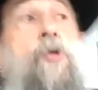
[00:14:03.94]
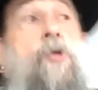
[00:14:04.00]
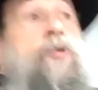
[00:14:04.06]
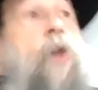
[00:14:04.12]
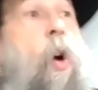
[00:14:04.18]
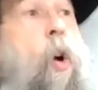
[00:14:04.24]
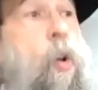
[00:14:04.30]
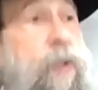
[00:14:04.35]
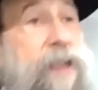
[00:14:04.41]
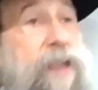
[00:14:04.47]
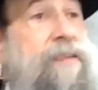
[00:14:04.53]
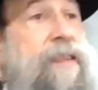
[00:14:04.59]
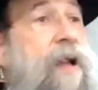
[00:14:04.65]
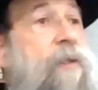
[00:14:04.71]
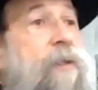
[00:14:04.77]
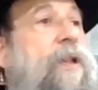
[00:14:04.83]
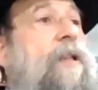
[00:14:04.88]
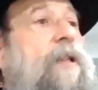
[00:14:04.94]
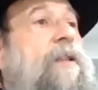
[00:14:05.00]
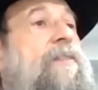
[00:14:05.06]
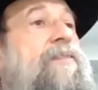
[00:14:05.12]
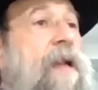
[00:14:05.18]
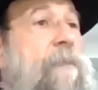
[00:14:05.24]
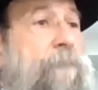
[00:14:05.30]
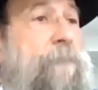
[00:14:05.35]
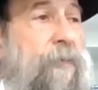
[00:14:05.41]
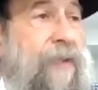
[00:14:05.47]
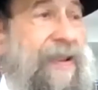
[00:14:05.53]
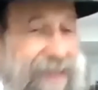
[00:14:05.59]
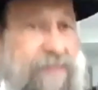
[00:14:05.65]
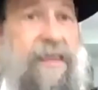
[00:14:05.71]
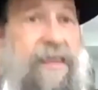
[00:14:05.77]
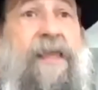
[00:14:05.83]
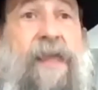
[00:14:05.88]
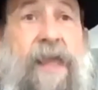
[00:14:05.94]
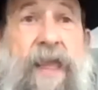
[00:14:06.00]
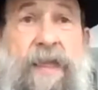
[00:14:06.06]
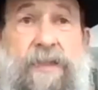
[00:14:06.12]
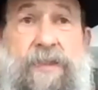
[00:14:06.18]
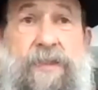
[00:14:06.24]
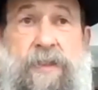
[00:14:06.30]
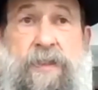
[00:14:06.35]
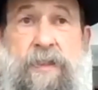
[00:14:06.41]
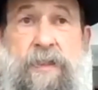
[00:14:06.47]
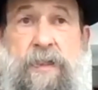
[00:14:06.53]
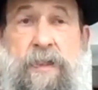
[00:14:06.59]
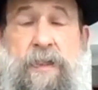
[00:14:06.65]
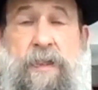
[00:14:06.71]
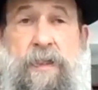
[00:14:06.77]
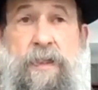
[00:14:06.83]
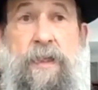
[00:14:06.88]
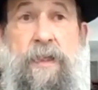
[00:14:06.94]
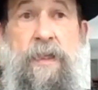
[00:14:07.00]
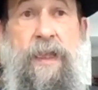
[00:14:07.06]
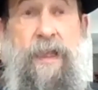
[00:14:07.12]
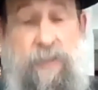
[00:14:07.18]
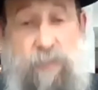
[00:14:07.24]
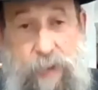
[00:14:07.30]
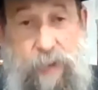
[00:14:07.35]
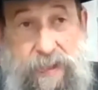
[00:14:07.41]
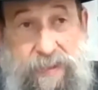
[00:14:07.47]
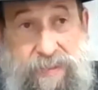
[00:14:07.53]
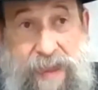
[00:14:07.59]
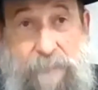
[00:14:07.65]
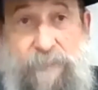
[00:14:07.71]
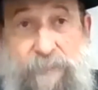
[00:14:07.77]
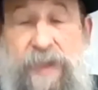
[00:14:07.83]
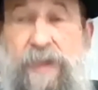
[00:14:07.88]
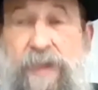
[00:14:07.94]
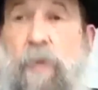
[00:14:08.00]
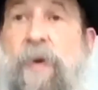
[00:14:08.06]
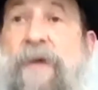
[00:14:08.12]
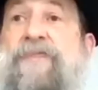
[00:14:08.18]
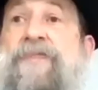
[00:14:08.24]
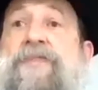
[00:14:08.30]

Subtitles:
The only time we can separate as a yid is when something that we have